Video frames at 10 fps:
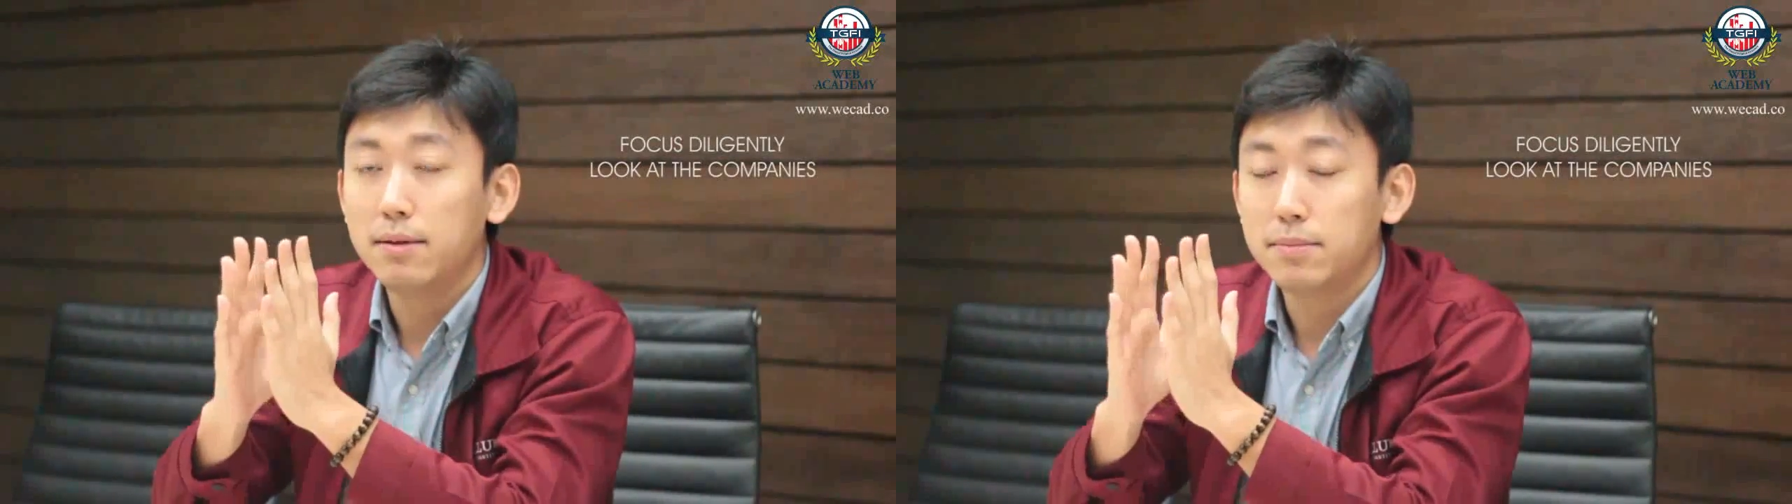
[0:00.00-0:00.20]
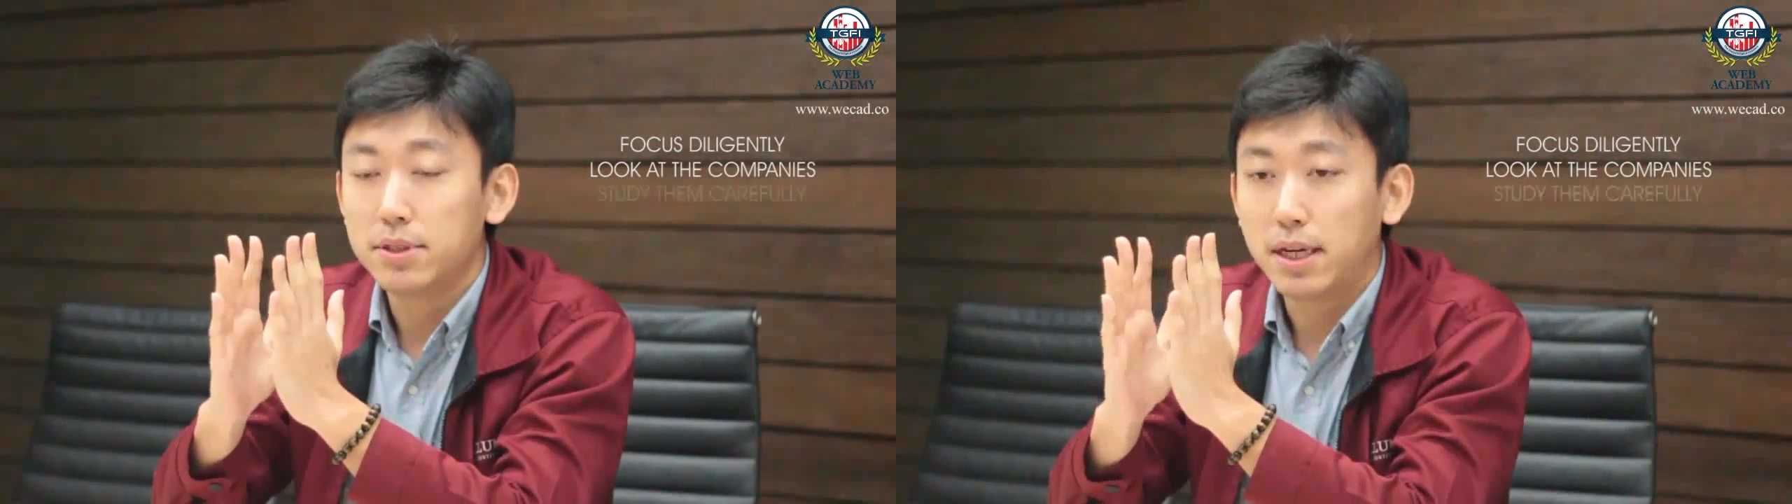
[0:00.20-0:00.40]

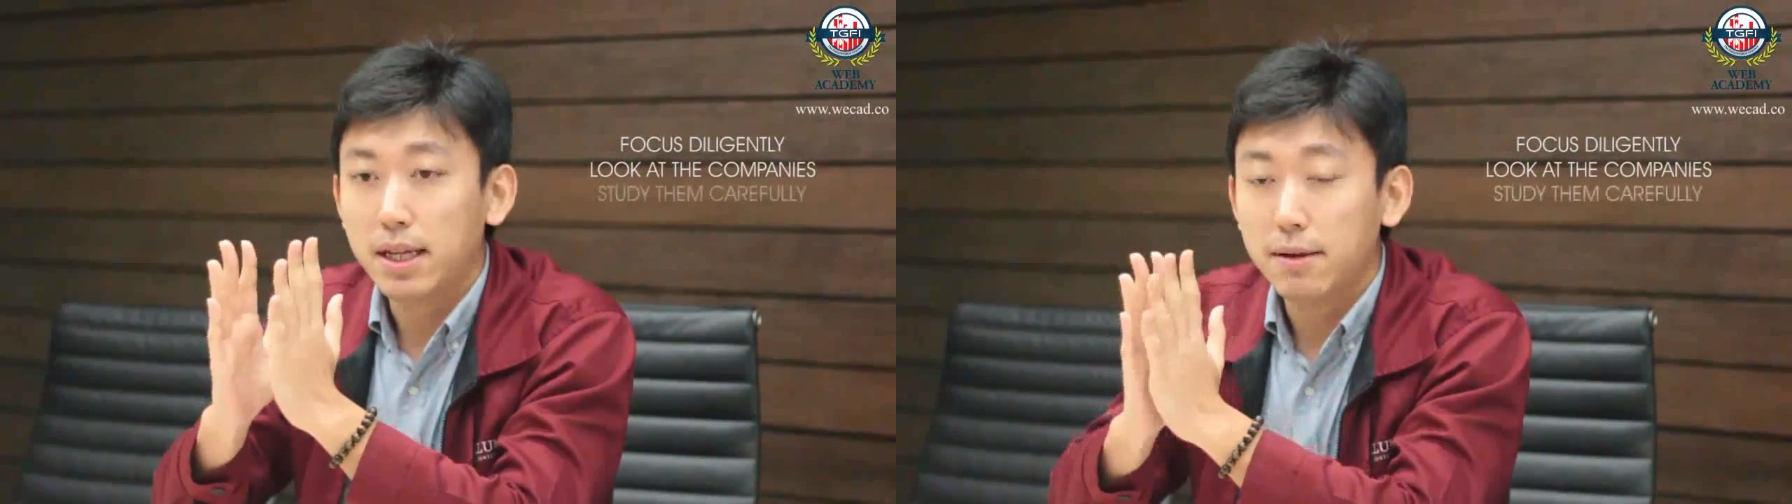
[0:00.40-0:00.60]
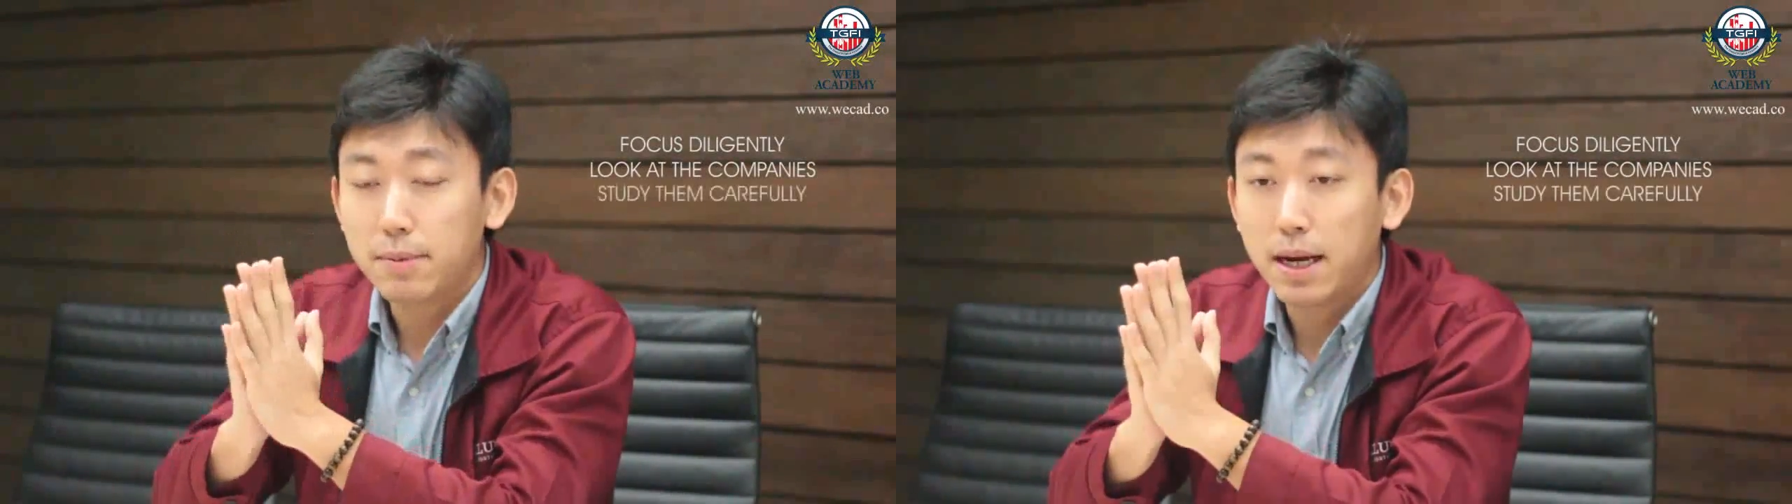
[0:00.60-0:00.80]
study
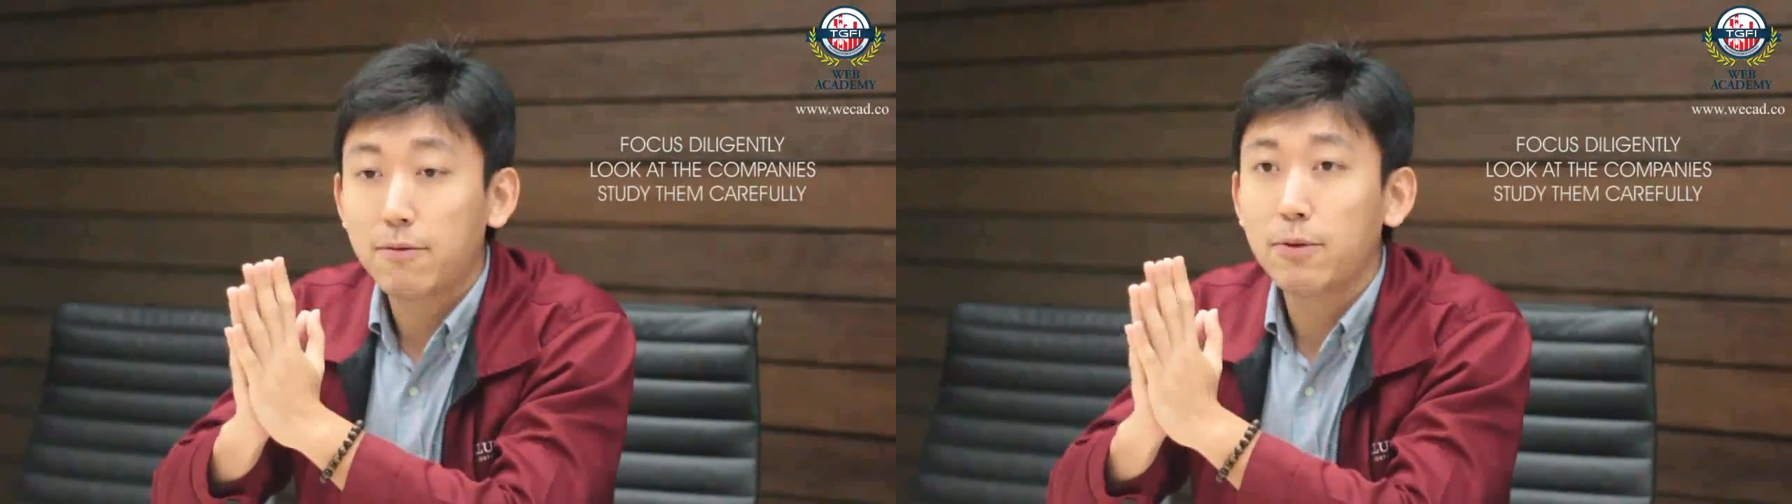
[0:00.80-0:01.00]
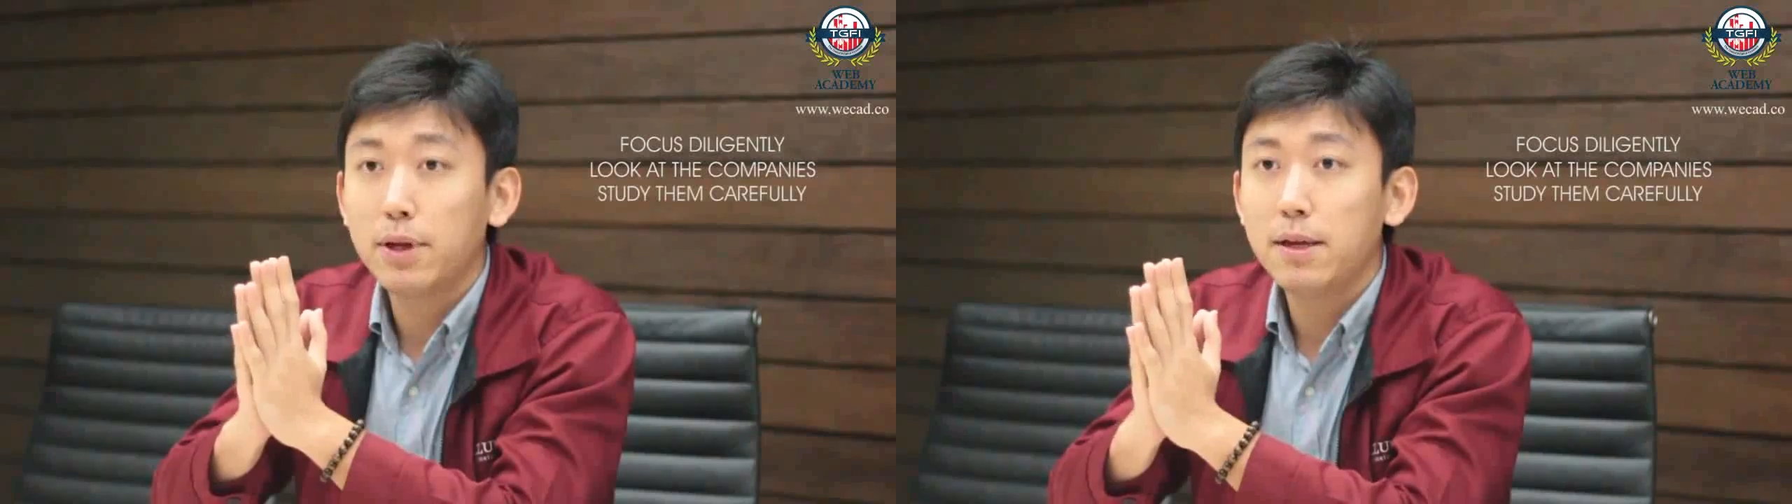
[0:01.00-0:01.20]
them
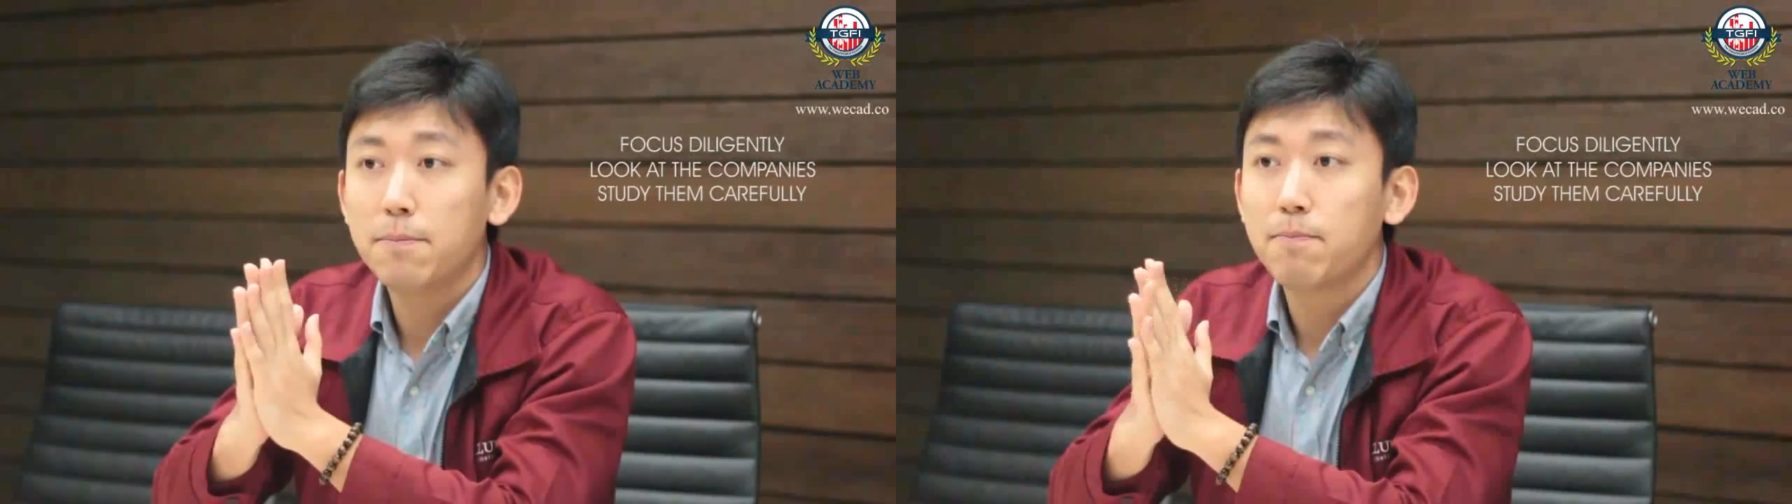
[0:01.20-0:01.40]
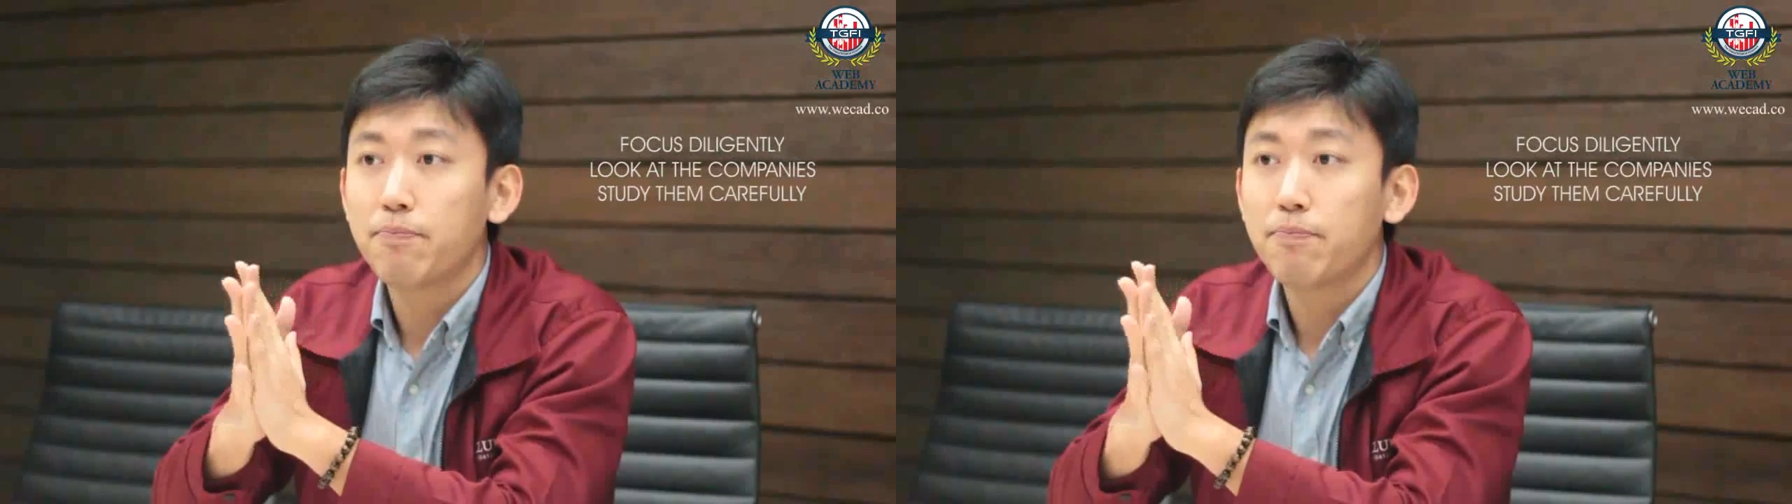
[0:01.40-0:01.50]
carefully,